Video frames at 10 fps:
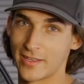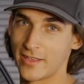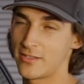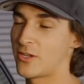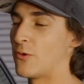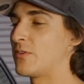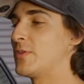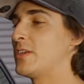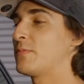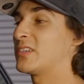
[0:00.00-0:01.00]
is going to
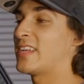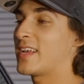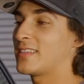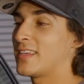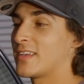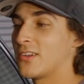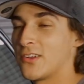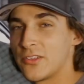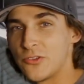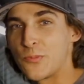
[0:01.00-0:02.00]
be protecting
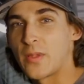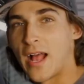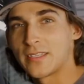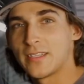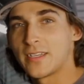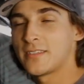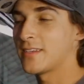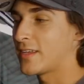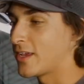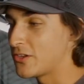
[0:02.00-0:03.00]
your plastics
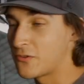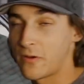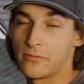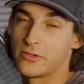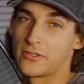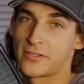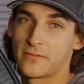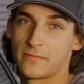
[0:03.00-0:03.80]
and your rubbers,